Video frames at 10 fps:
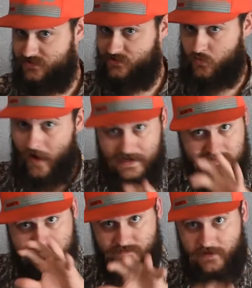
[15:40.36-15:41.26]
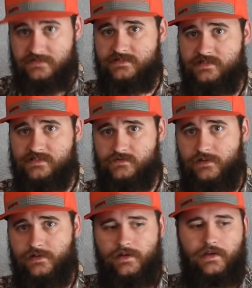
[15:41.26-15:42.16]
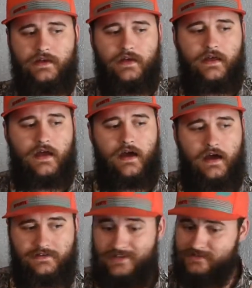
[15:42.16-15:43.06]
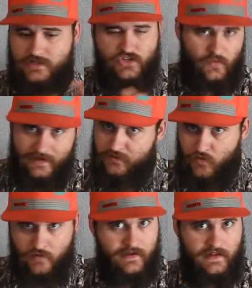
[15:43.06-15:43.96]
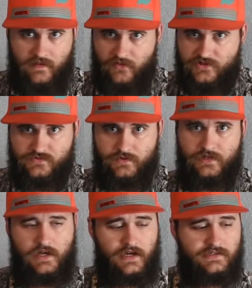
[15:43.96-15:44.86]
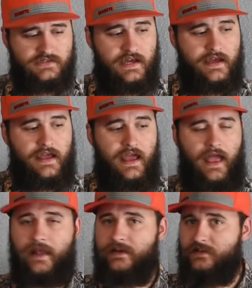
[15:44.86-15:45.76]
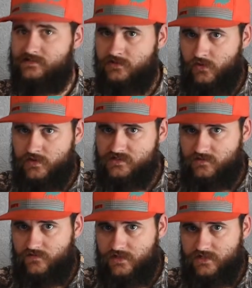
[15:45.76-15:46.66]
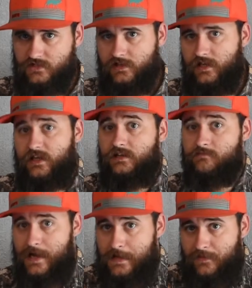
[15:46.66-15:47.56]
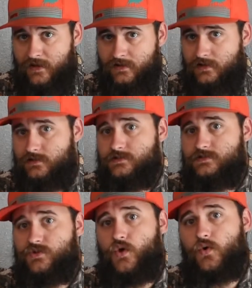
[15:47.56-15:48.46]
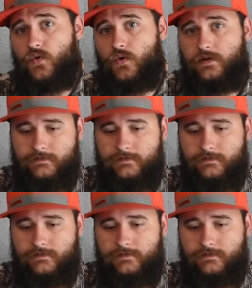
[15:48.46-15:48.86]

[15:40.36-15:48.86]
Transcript: twice as much as this one. It doesn't do any more meat than this one does, and it doesn't do it as efficiently, in my opinion. So